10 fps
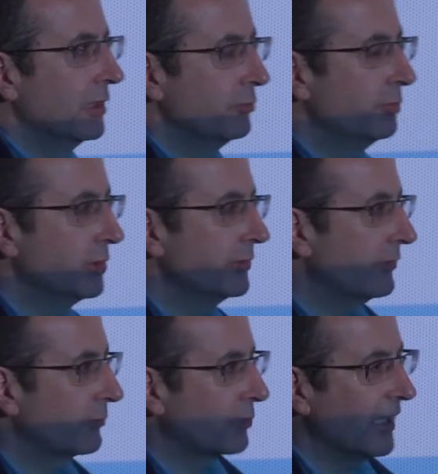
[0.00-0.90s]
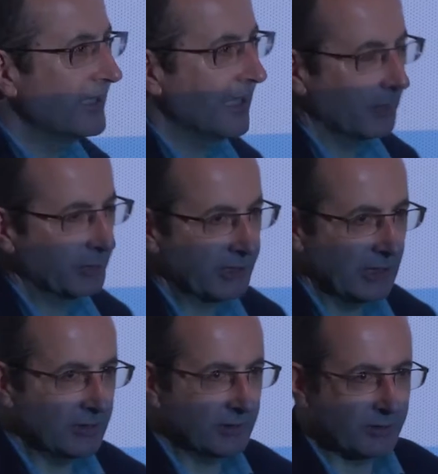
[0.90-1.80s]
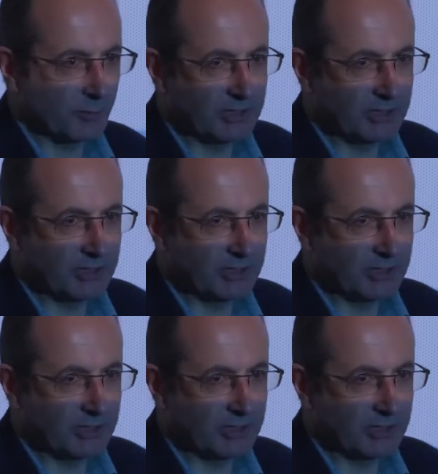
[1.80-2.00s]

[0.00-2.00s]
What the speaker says: both write applications,